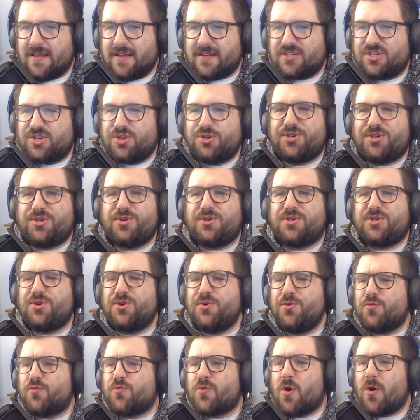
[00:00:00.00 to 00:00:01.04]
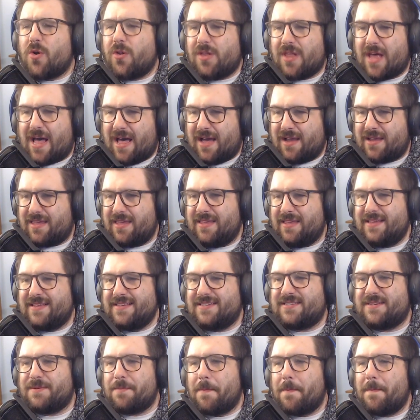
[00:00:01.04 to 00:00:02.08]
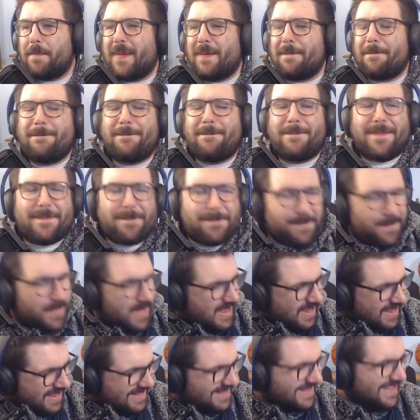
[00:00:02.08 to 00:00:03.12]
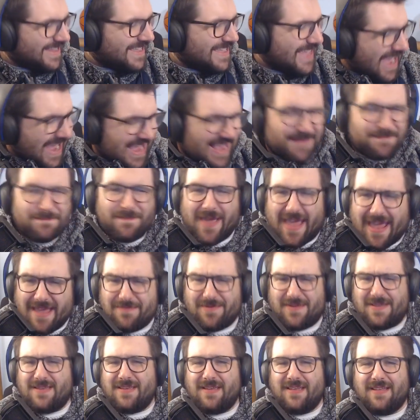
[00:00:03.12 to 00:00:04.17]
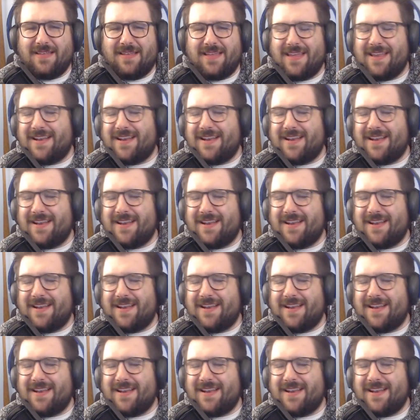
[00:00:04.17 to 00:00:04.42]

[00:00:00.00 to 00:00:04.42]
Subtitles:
222 Roll Lock is in the game, baby, in a